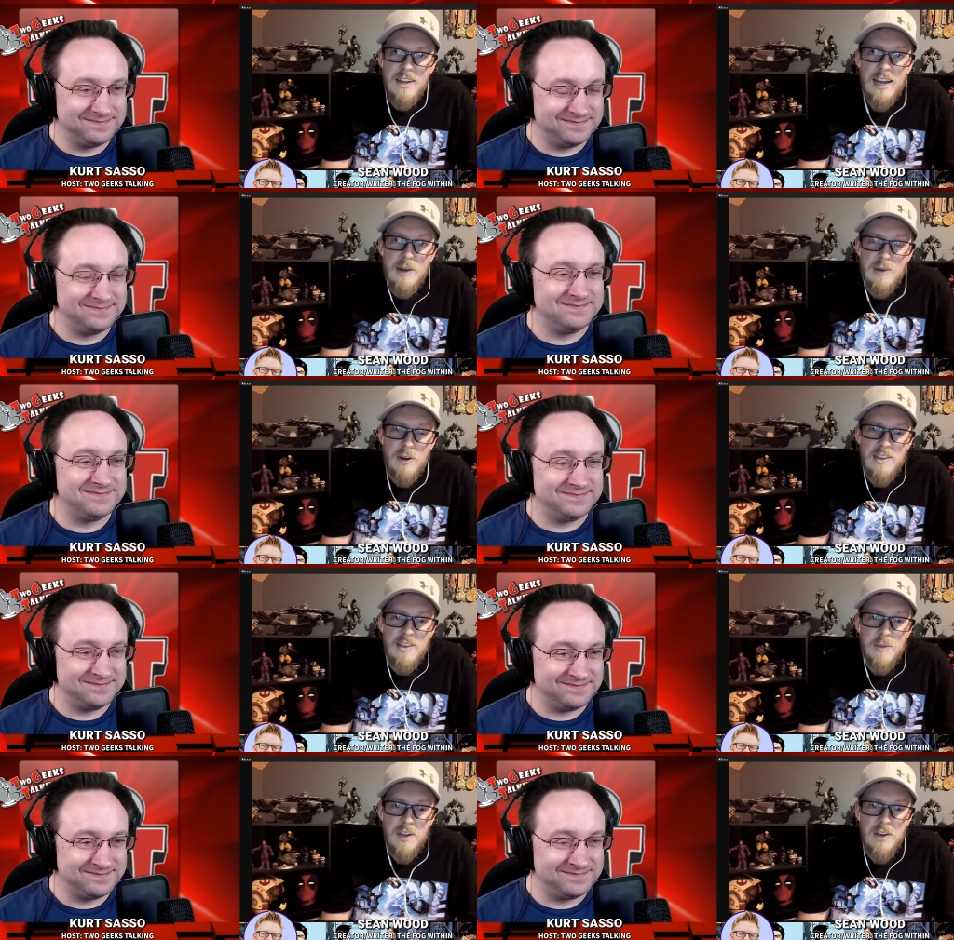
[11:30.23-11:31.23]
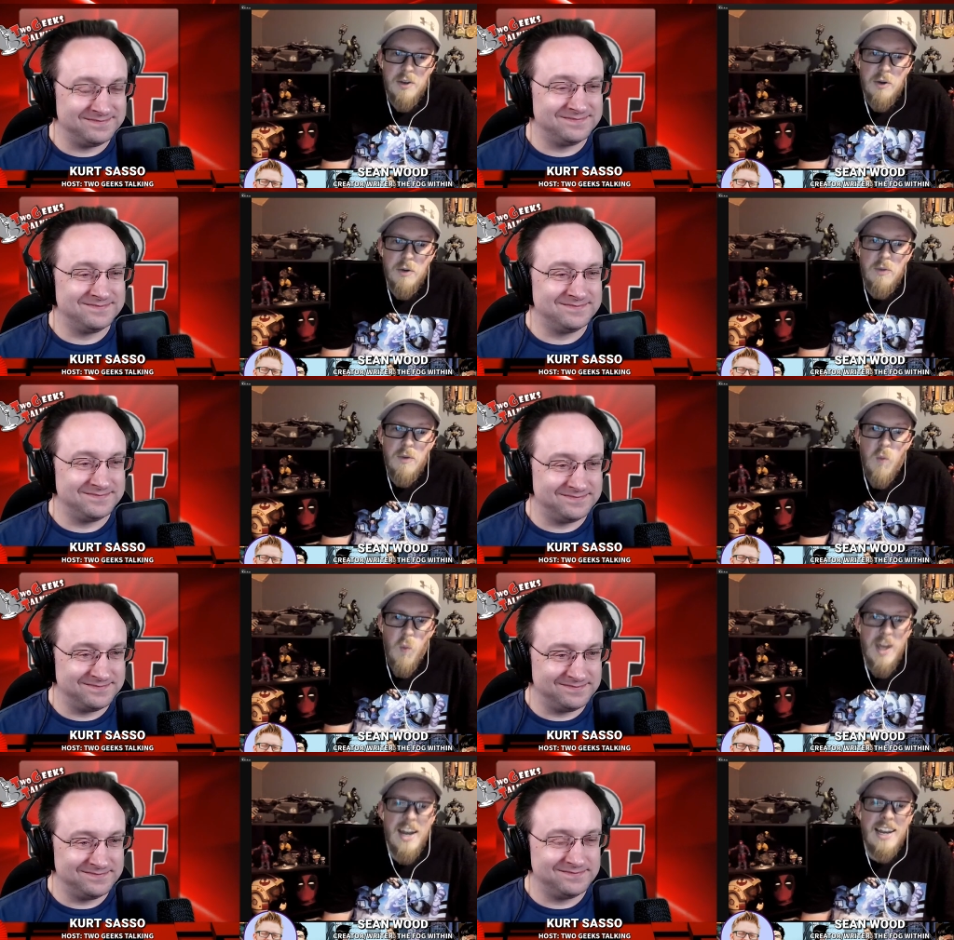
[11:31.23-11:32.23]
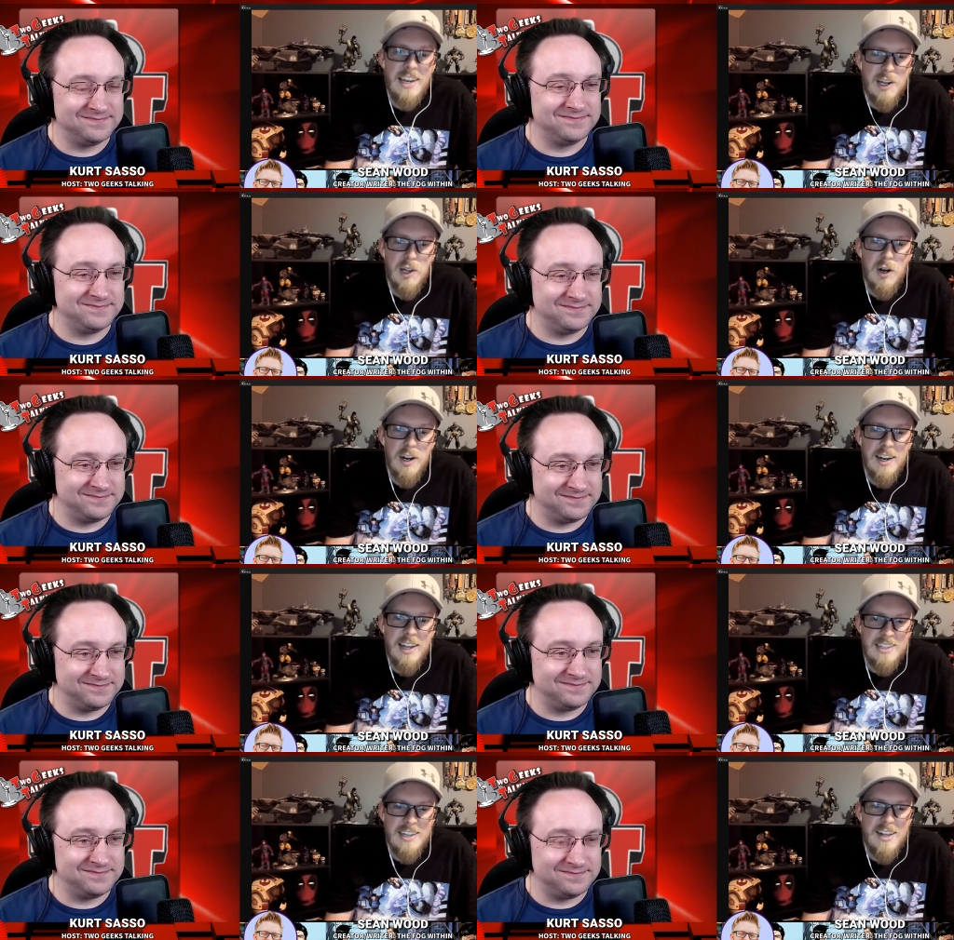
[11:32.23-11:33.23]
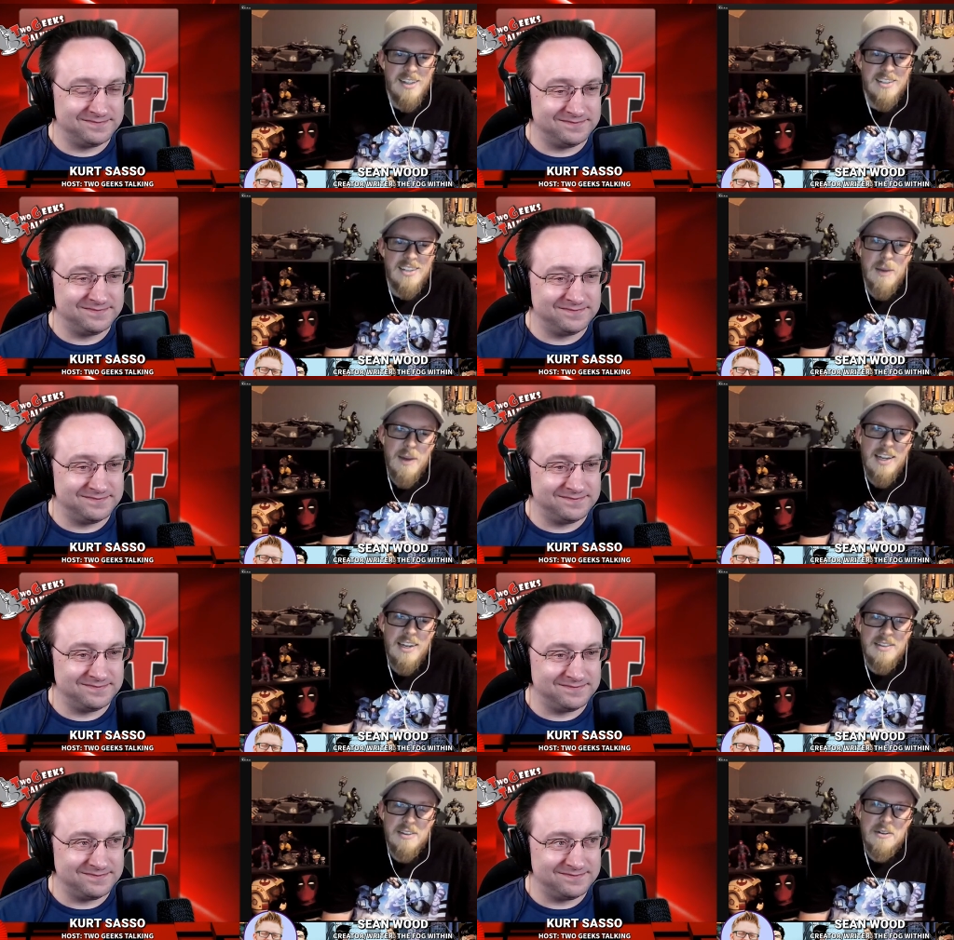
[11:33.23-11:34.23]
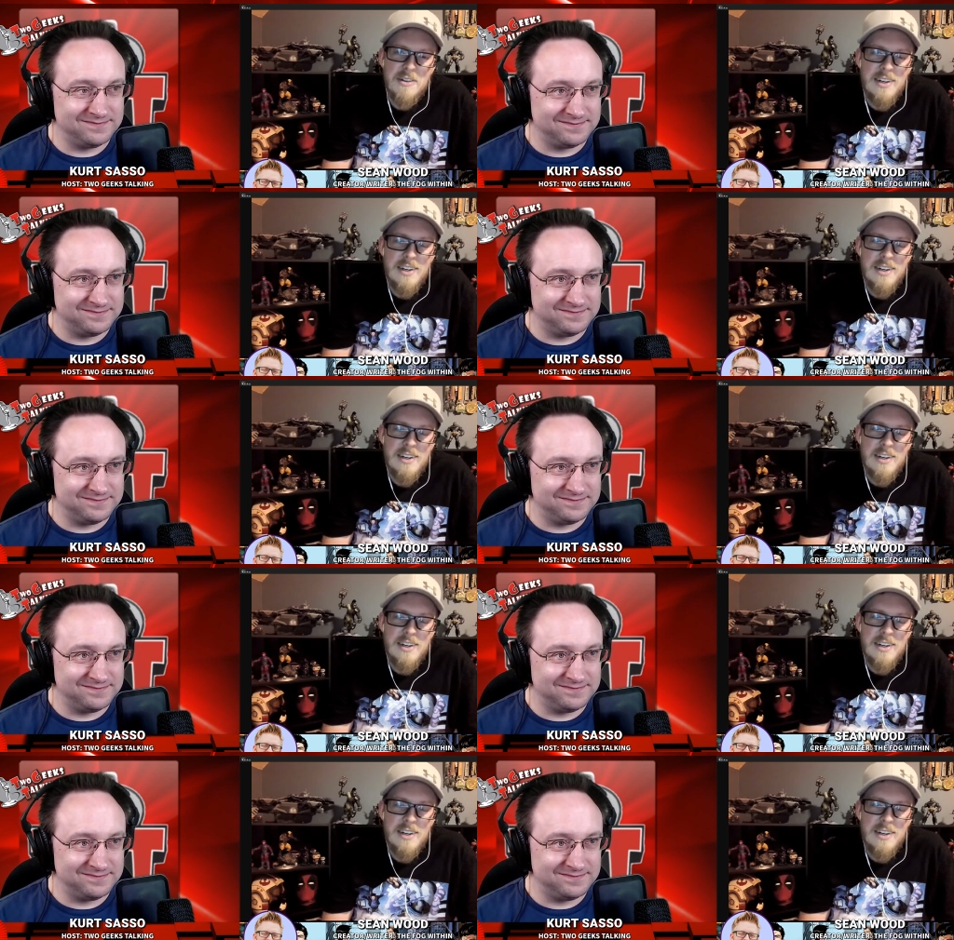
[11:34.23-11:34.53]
Speaker 1: day I was learning something new when I needed to learn it, exactly the time I needed to.